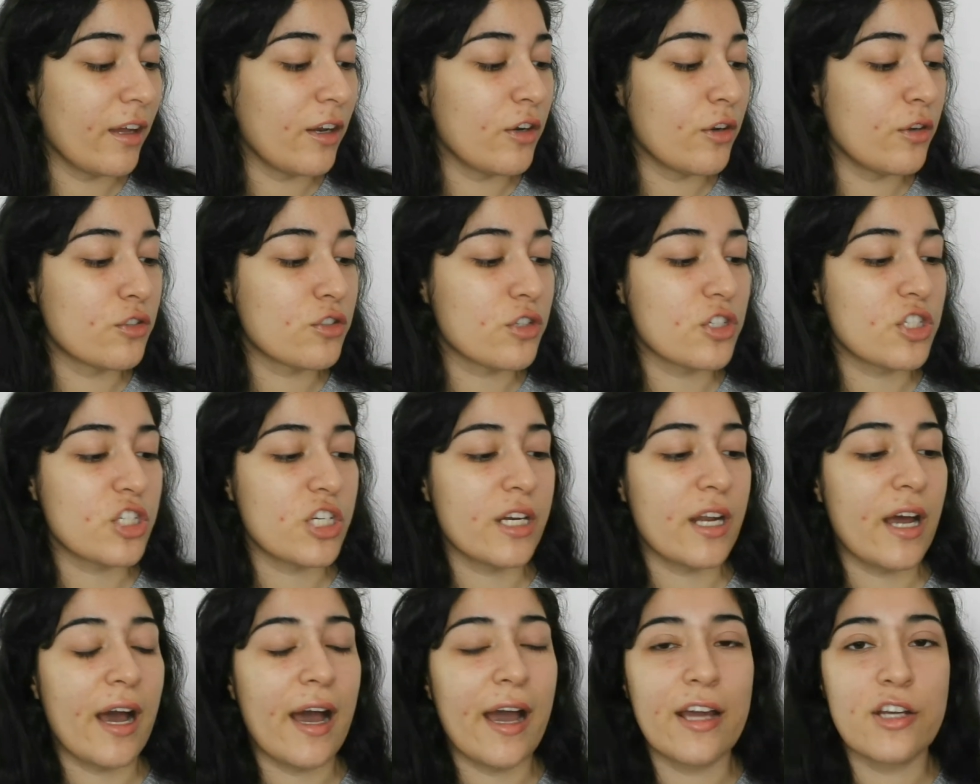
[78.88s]
the
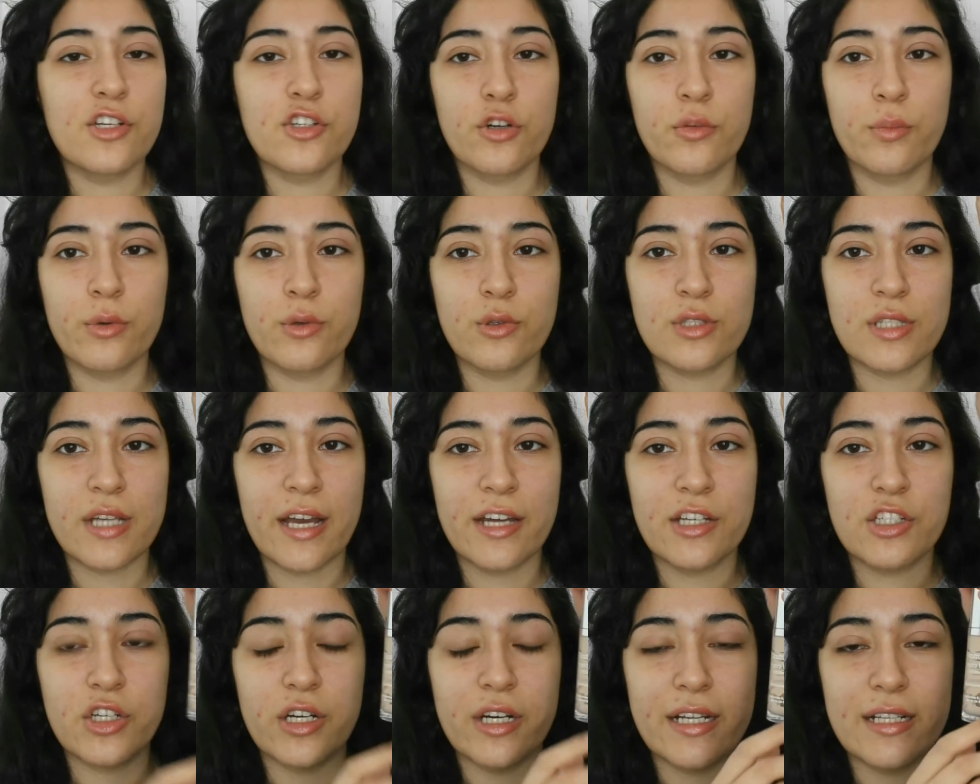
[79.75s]
Neutrogena Hydro
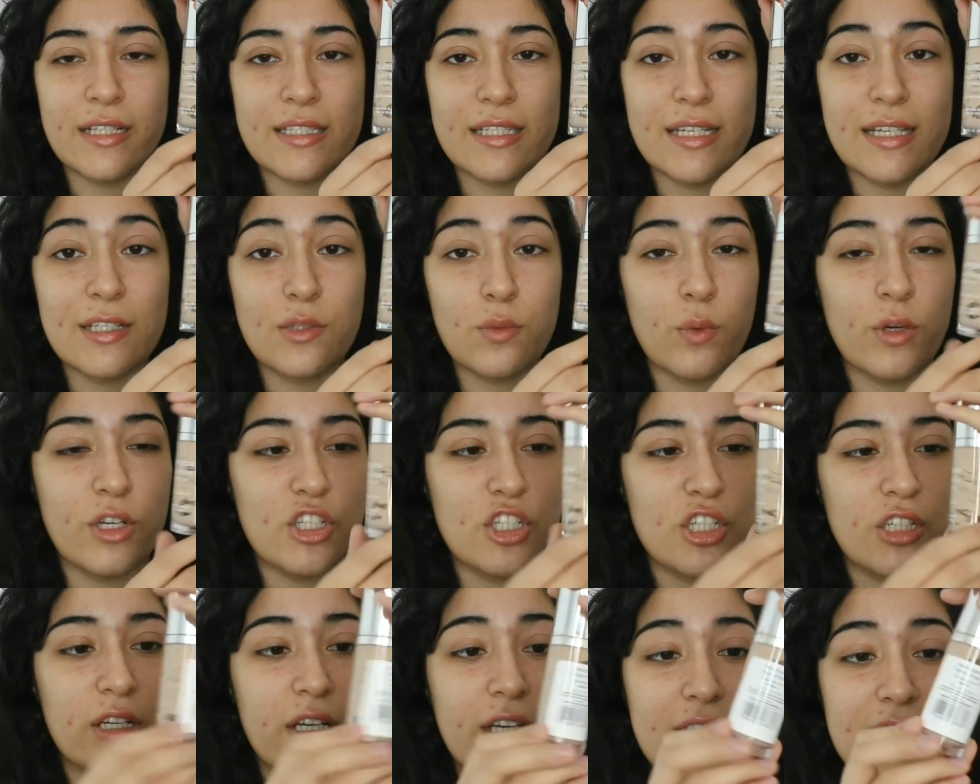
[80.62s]
Boost Hydrating Tint,
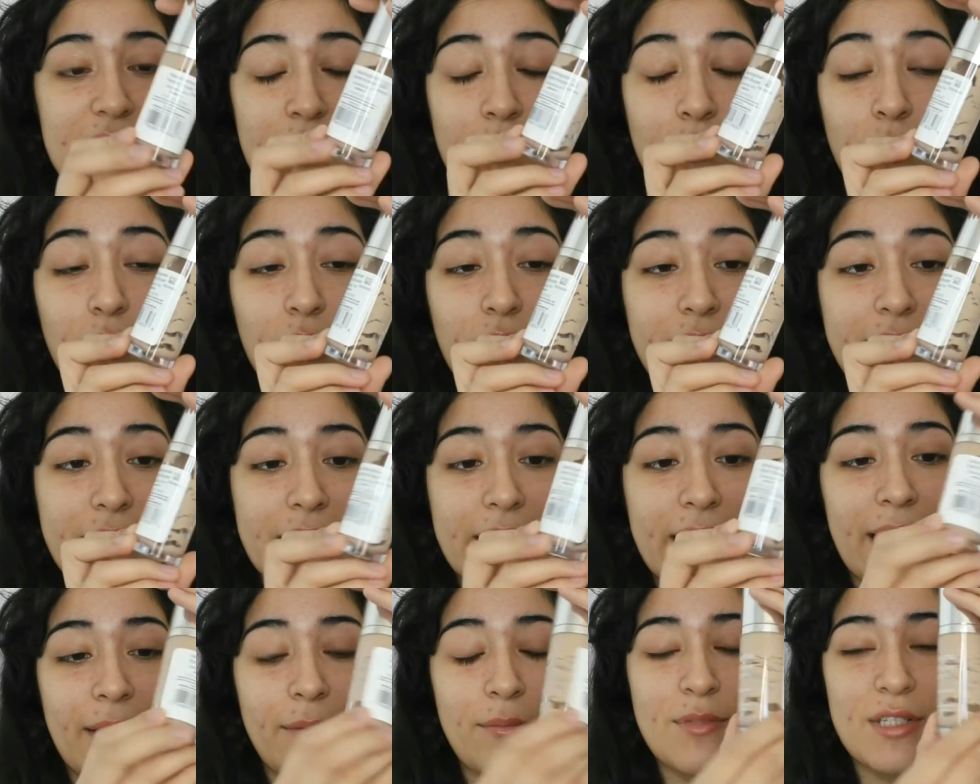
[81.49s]
which is
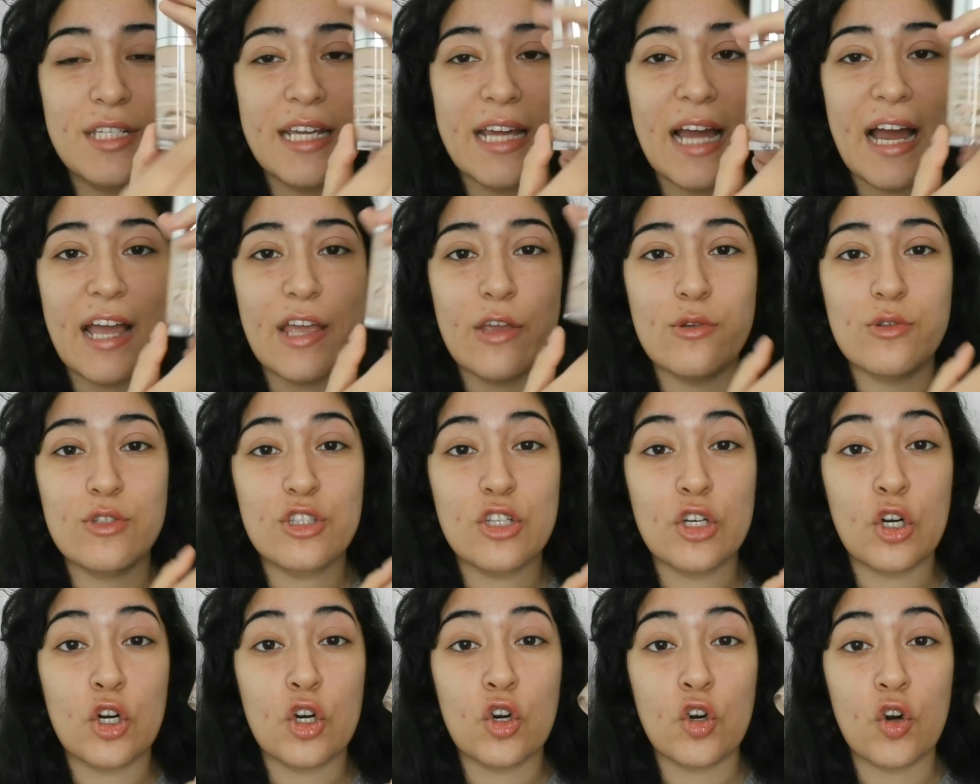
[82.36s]
completely empty. I
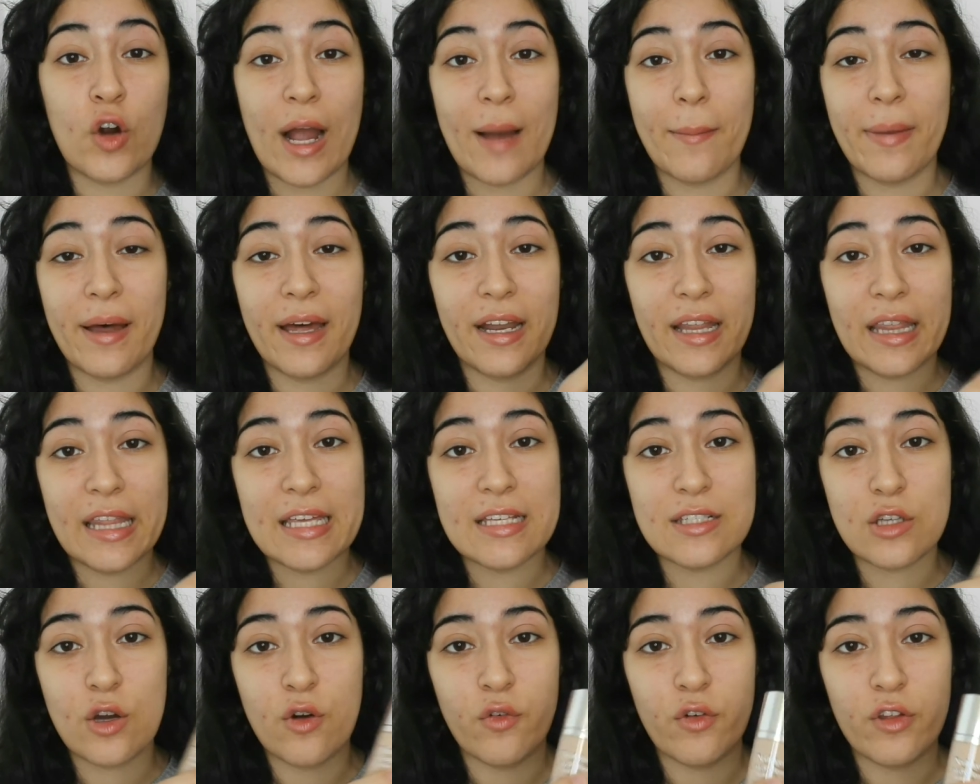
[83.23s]
used the crap out
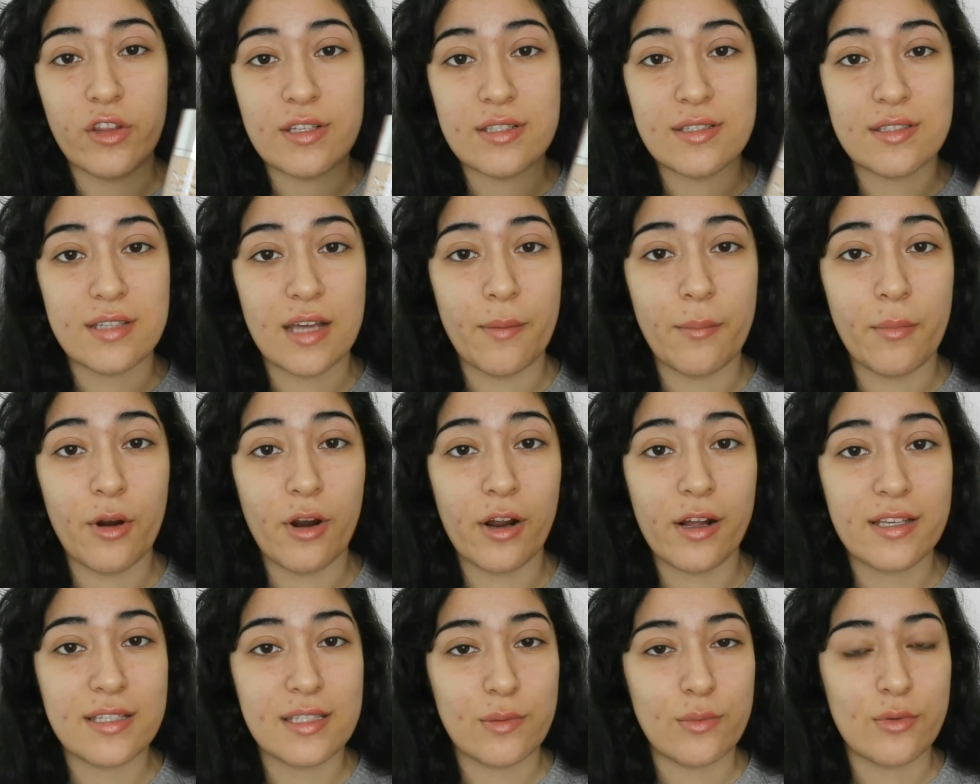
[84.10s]
of this over the
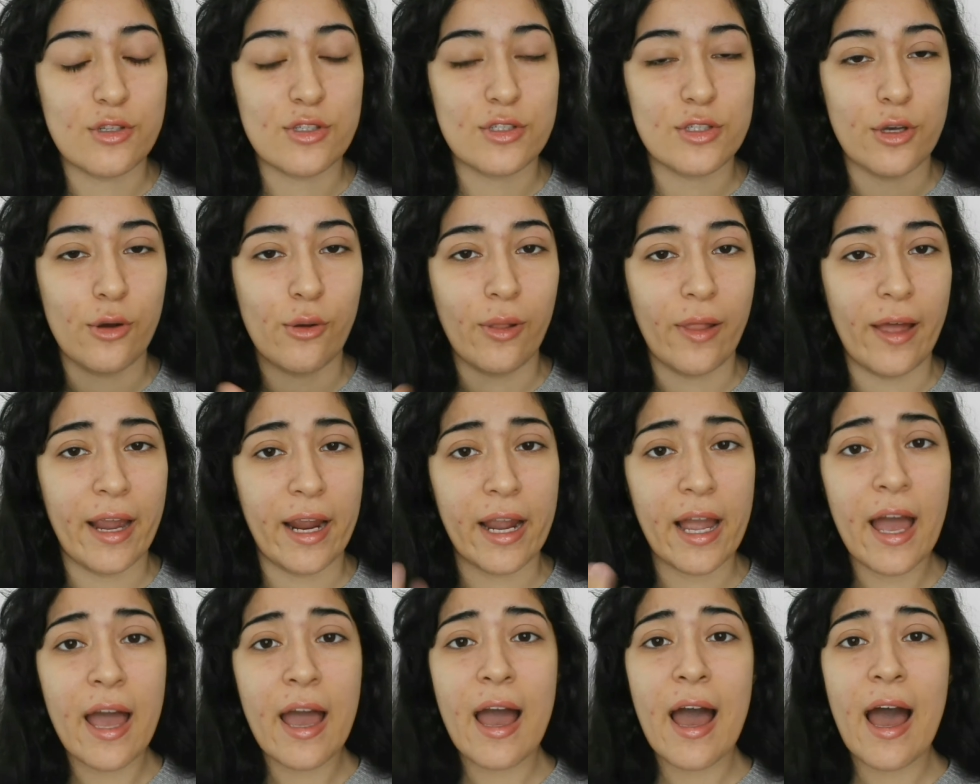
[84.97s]
summer because it was so
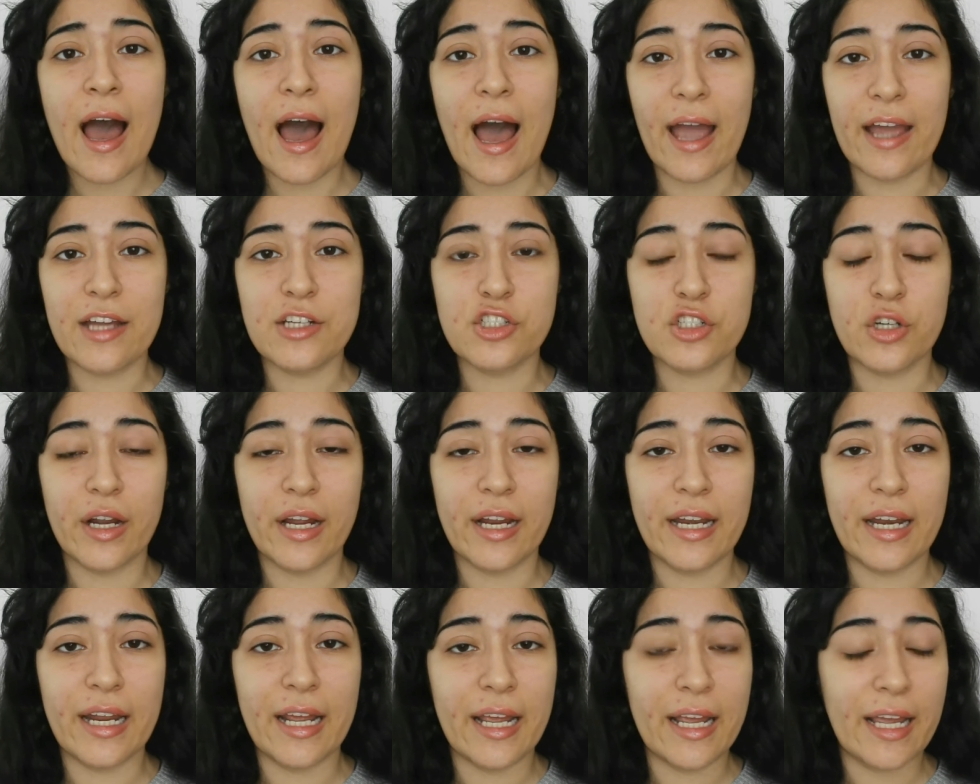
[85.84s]

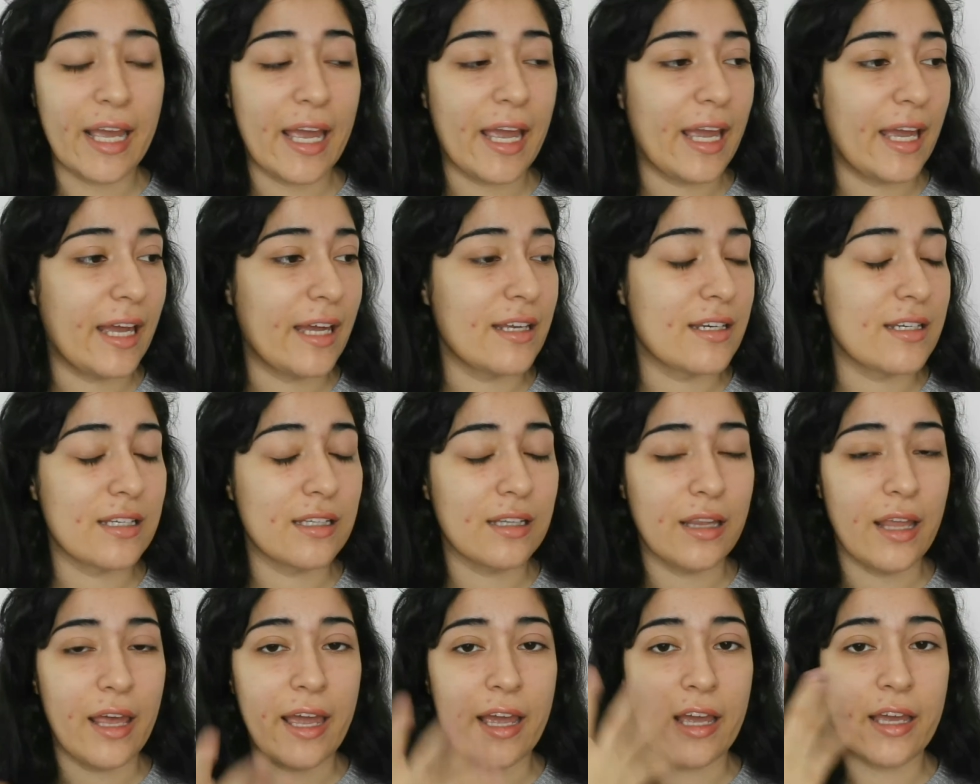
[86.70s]
hydrating
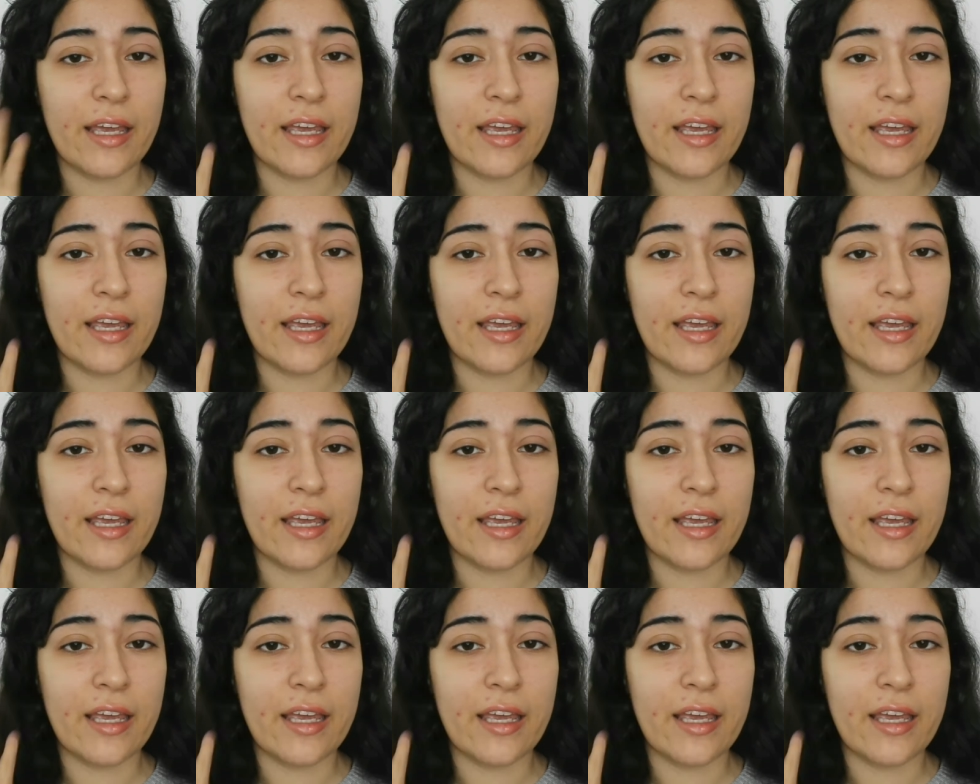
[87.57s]
and